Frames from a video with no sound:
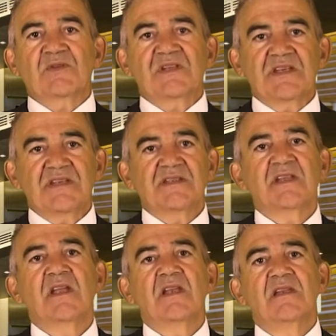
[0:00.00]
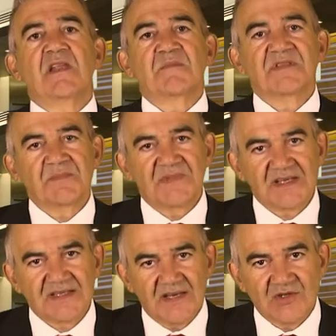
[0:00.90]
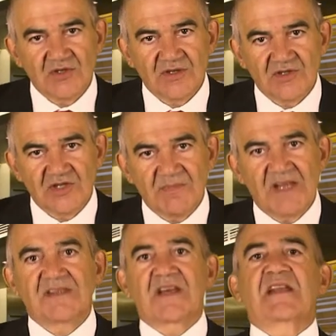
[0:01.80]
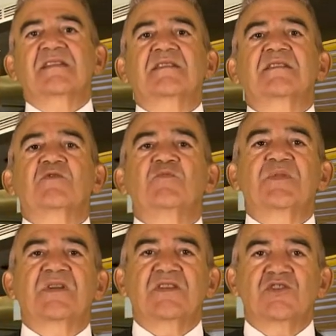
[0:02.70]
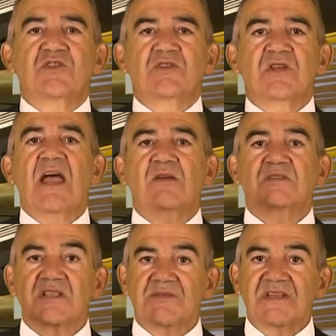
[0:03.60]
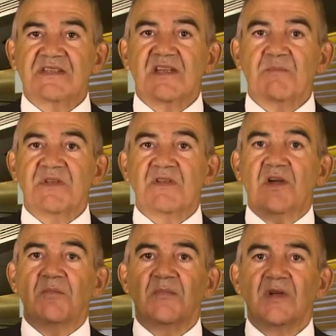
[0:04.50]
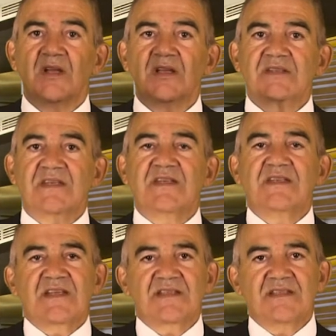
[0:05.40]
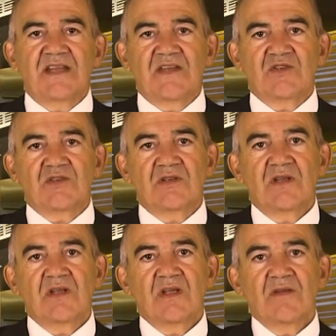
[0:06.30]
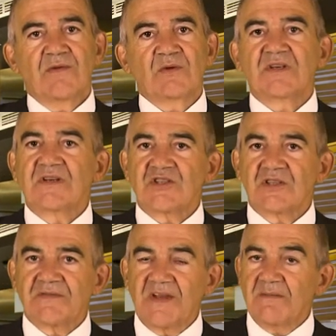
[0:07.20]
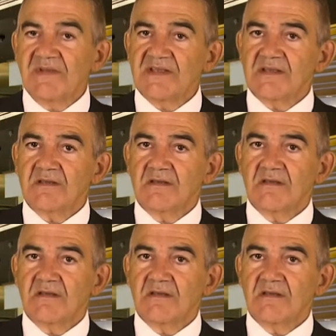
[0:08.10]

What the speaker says: not least, lump sum taxation regime attracts the super rich. How did Switzerland become the key destination for the rich and famous?